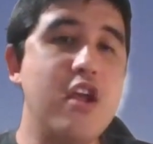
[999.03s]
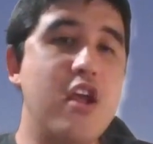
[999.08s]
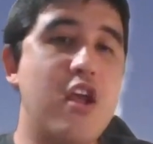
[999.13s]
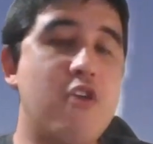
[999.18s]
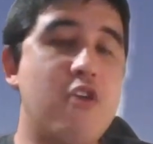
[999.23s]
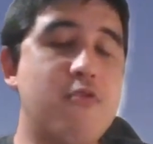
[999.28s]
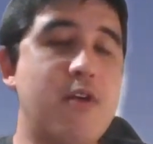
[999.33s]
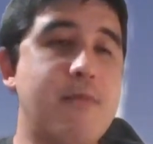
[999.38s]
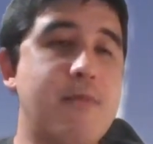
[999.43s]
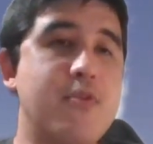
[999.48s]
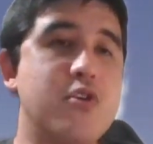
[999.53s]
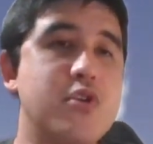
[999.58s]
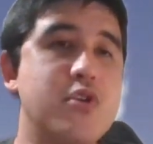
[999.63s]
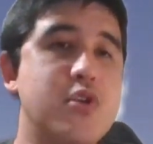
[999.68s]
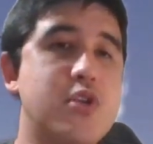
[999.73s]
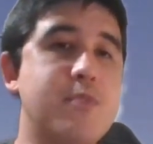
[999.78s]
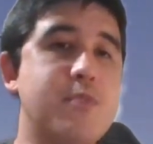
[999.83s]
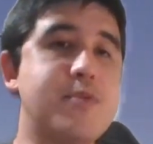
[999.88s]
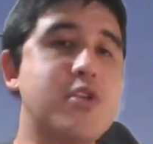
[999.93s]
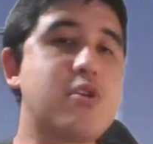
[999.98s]
And remember,
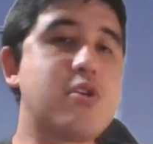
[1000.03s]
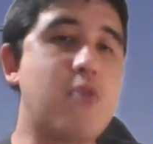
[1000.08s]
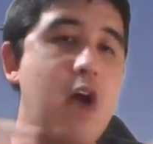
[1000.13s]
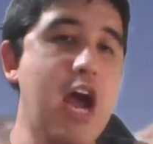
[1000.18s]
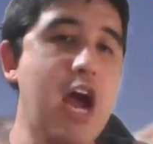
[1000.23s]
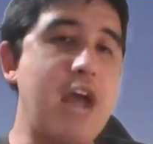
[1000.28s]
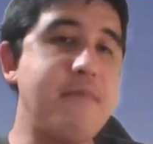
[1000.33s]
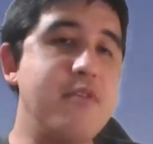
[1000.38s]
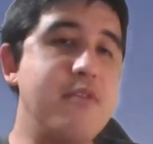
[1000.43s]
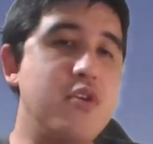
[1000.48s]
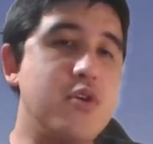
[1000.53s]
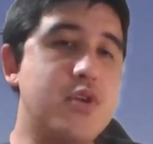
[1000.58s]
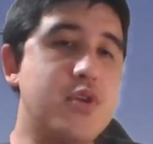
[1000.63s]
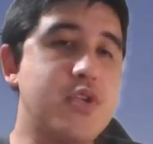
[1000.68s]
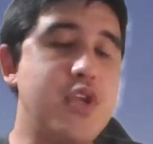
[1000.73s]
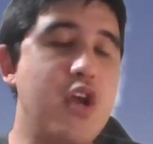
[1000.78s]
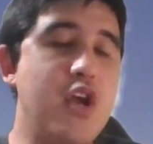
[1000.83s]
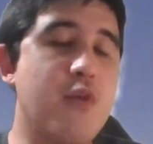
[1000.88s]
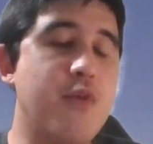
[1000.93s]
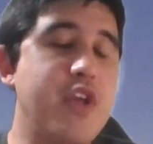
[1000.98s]
subscribe. You'll
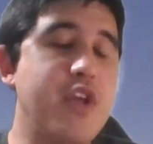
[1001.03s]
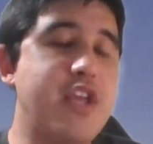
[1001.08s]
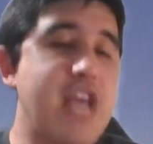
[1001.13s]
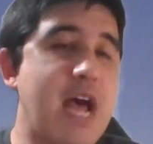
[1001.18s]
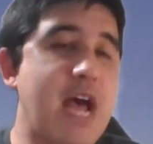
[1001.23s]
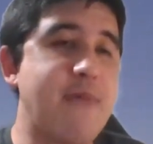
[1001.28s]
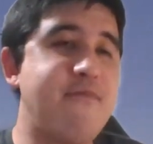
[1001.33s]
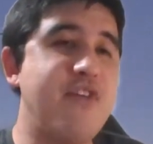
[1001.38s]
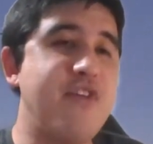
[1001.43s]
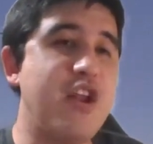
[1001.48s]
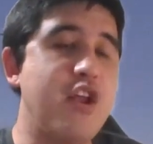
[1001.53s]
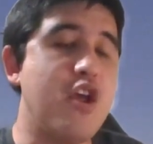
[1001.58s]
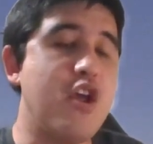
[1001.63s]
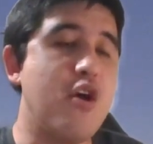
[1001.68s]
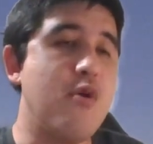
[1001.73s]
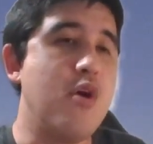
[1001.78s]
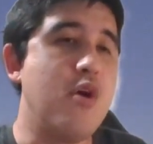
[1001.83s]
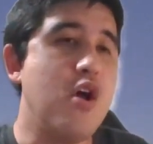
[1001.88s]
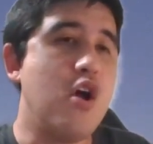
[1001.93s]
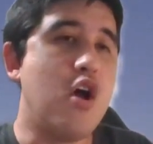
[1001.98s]
see a recap
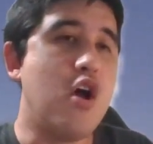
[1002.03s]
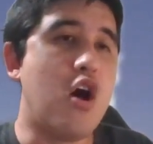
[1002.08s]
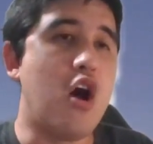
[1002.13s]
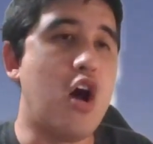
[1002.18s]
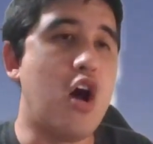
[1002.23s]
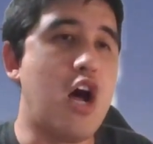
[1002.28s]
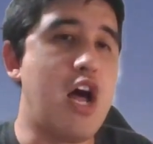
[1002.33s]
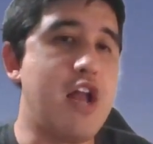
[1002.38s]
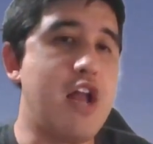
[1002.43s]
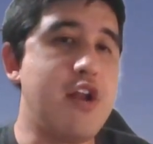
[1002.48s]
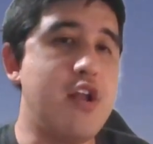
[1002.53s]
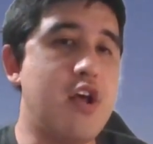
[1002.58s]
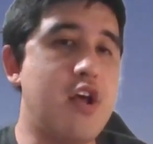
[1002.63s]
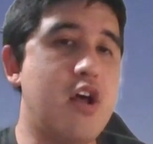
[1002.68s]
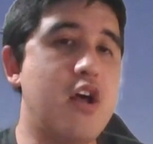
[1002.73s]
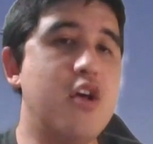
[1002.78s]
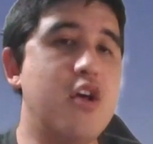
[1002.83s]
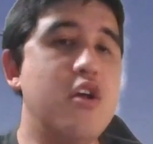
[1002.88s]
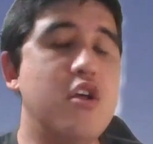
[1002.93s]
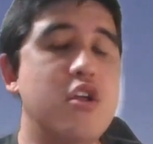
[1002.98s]
video on
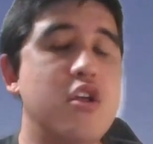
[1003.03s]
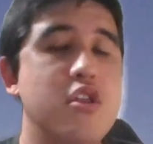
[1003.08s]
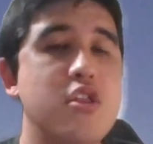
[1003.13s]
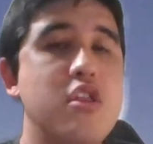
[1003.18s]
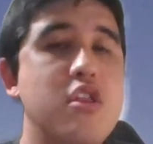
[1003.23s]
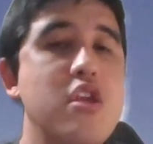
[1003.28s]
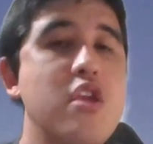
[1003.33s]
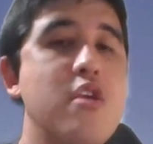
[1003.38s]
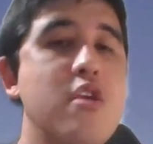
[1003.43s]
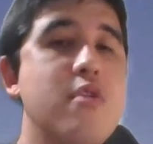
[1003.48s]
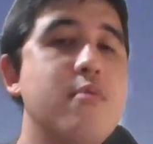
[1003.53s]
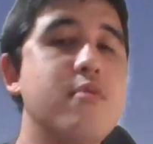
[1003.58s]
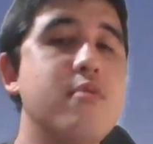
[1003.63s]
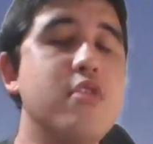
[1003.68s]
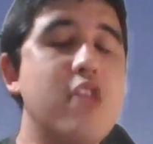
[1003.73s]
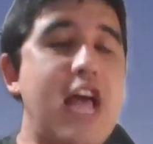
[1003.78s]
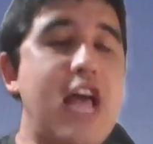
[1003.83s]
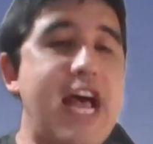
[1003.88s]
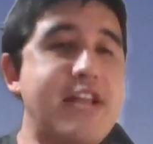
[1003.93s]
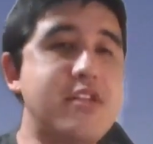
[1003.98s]
uh, the
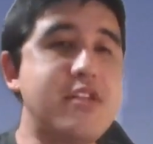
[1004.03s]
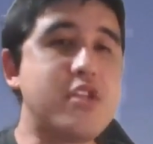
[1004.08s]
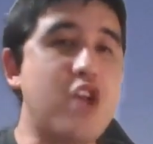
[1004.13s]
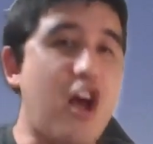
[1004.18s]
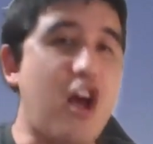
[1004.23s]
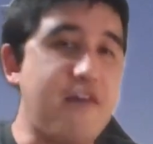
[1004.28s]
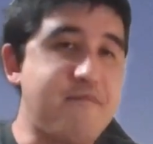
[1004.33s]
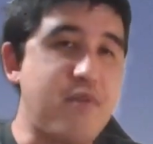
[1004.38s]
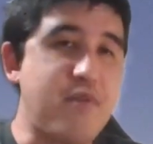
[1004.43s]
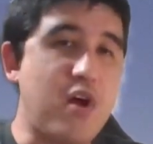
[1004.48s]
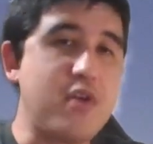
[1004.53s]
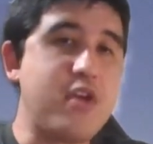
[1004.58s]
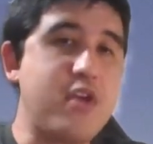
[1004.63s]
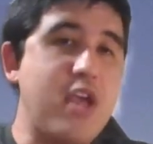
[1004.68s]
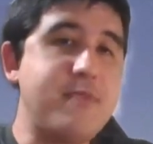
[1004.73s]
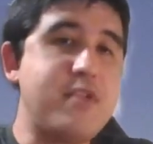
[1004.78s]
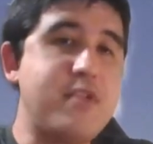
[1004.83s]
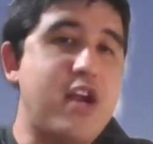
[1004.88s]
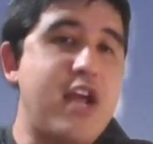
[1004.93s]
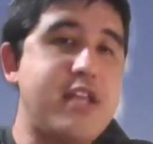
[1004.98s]
last softball
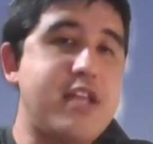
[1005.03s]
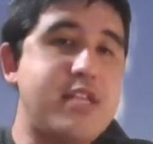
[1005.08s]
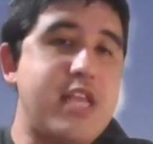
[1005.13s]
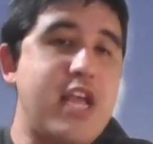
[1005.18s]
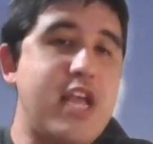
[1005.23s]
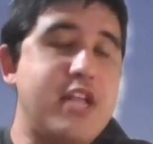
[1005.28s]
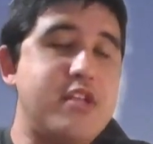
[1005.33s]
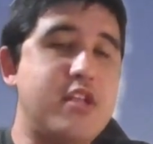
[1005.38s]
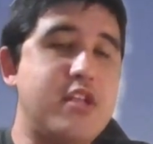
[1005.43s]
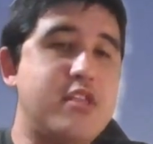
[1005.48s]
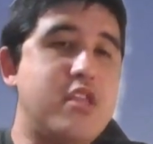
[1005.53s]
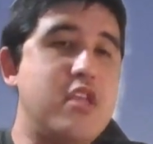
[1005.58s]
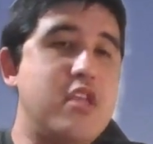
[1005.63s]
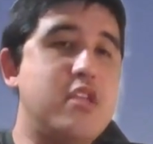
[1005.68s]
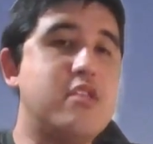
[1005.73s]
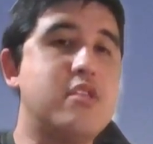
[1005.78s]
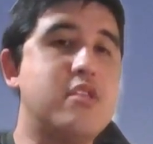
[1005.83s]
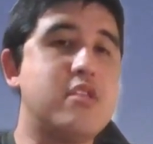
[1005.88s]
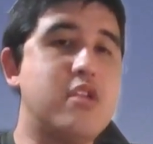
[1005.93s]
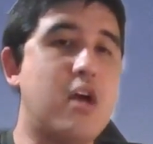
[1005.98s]
game that I attended,
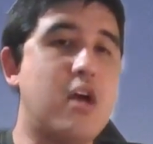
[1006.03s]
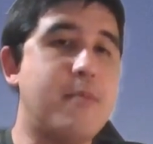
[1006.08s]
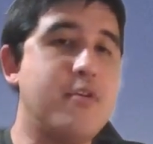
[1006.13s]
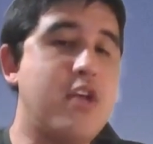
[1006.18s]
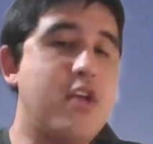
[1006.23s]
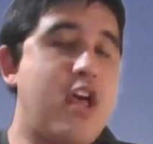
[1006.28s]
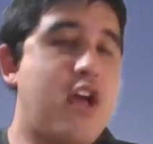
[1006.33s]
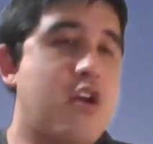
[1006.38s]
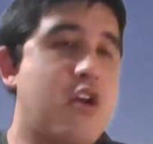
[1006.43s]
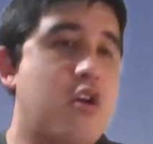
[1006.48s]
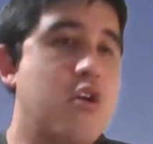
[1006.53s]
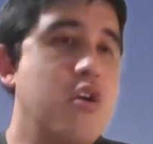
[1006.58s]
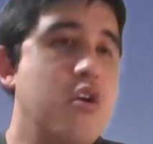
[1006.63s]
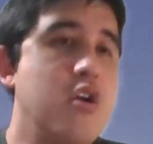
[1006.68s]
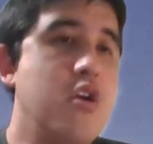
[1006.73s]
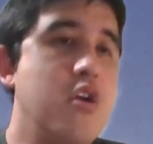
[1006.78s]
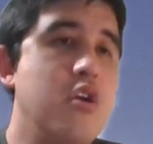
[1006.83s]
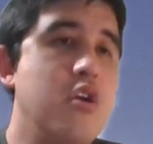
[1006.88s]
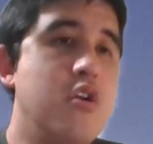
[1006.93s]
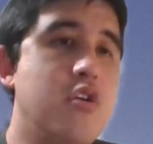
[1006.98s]
the doubleheader
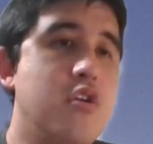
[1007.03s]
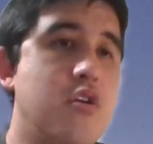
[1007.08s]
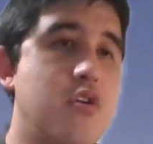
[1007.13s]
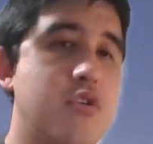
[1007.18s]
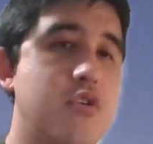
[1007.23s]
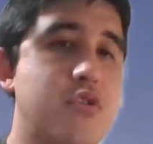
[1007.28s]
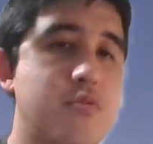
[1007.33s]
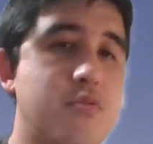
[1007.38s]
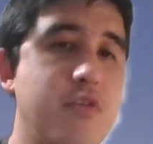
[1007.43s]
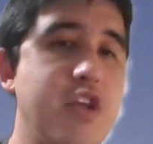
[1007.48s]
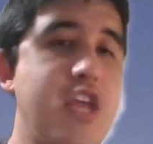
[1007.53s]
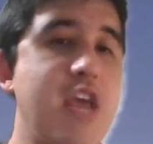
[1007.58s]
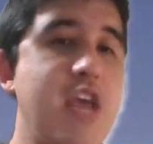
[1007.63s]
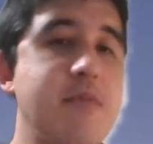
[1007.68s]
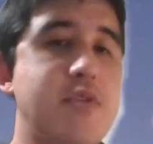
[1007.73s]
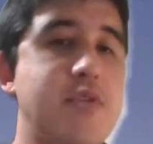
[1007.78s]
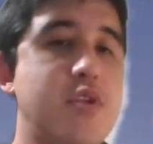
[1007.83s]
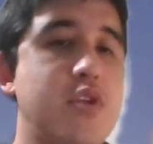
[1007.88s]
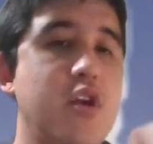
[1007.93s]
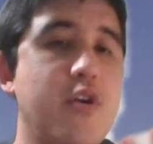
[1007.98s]
or three
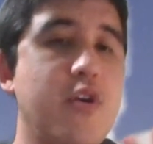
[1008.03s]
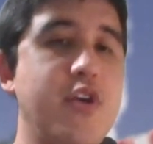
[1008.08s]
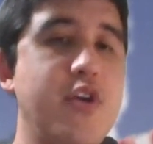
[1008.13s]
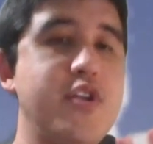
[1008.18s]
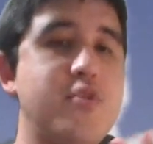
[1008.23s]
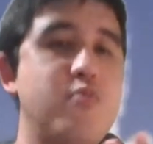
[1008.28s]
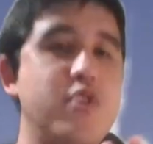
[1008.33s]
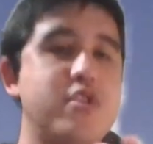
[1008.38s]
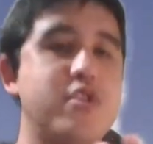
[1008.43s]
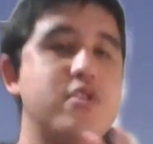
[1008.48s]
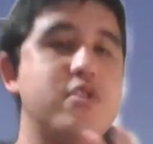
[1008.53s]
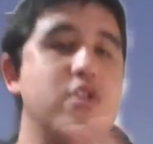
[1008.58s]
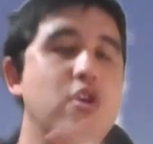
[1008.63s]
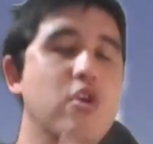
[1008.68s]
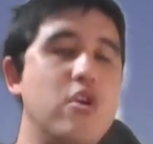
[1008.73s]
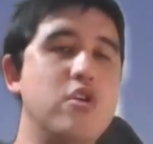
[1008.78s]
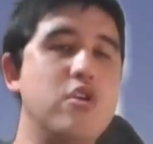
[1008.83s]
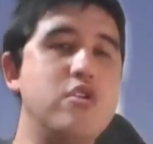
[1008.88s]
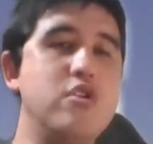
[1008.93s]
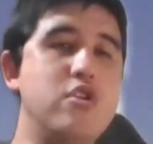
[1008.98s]
game series with
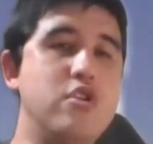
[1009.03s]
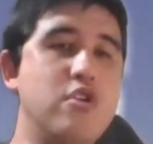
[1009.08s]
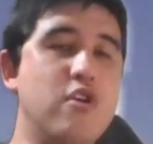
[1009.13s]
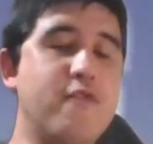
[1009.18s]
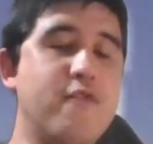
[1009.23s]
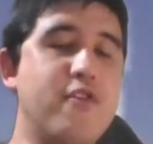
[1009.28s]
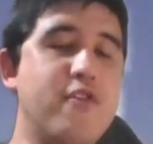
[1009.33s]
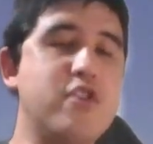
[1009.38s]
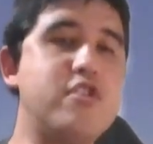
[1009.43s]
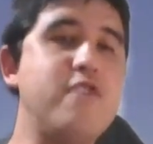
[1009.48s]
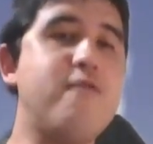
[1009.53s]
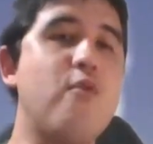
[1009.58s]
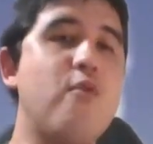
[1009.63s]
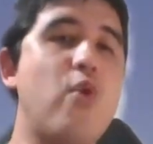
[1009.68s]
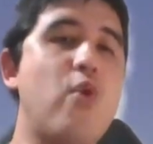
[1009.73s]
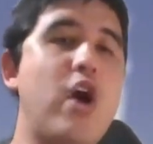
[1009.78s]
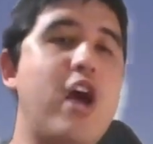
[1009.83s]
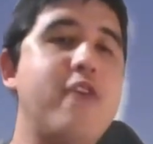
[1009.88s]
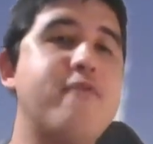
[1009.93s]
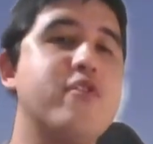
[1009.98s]
University of
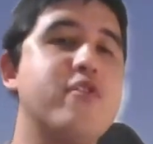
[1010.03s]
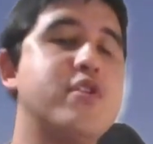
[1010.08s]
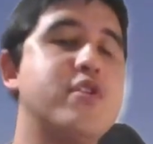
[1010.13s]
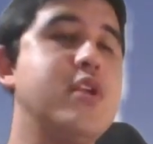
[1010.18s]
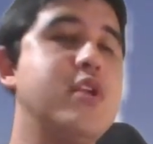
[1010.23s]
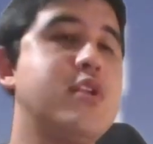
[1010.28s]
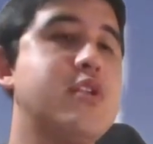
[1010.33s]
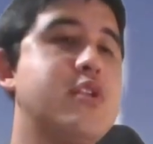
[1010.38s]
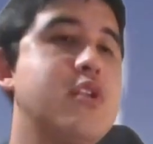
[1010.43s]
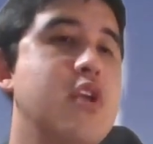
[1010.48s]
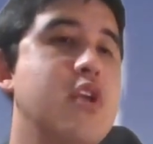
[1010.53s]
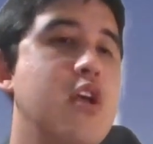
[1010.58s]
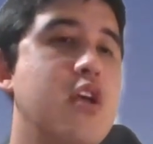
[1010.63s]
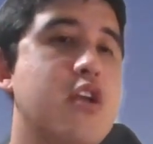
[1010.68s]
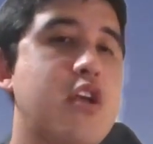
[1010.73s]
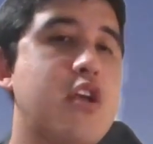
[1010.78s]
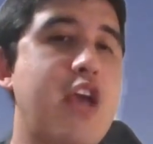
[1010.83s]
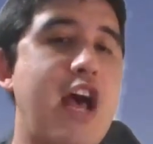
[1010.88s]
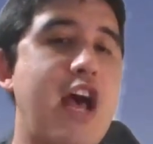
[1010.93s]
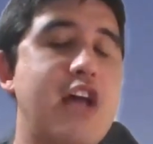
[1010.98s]
Hawaii versus
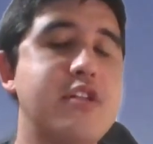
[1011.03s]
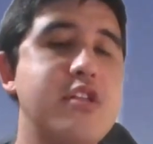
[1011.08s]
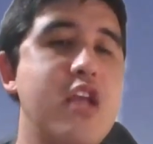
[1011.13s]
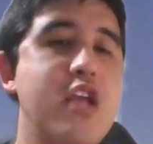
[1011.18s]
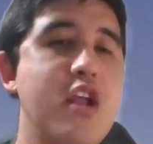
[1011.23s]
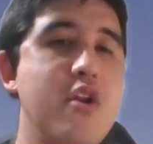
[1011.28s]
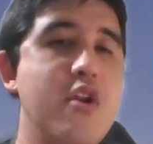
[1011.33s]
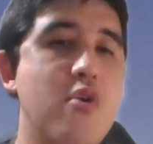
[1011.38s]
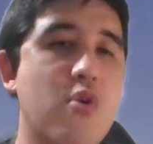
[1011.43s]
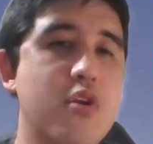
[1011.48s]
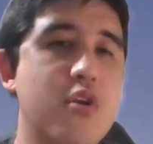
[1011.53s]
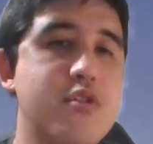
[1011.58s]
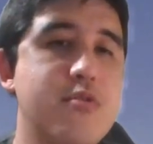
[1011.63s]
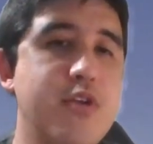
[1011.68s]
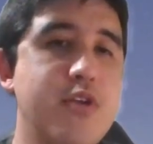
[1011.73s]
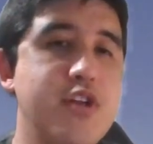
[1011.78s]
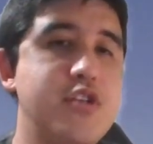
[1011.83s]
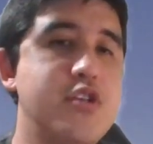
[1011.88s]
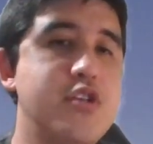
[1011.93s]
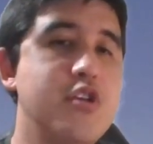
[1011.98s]
Cal State
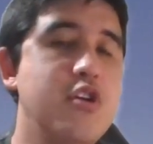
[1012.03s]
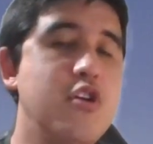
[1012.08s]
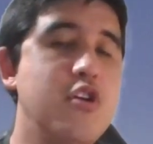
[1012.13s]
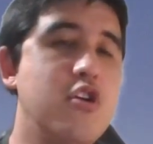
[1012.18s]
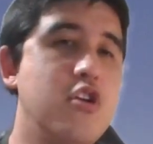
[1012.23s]
Northridge.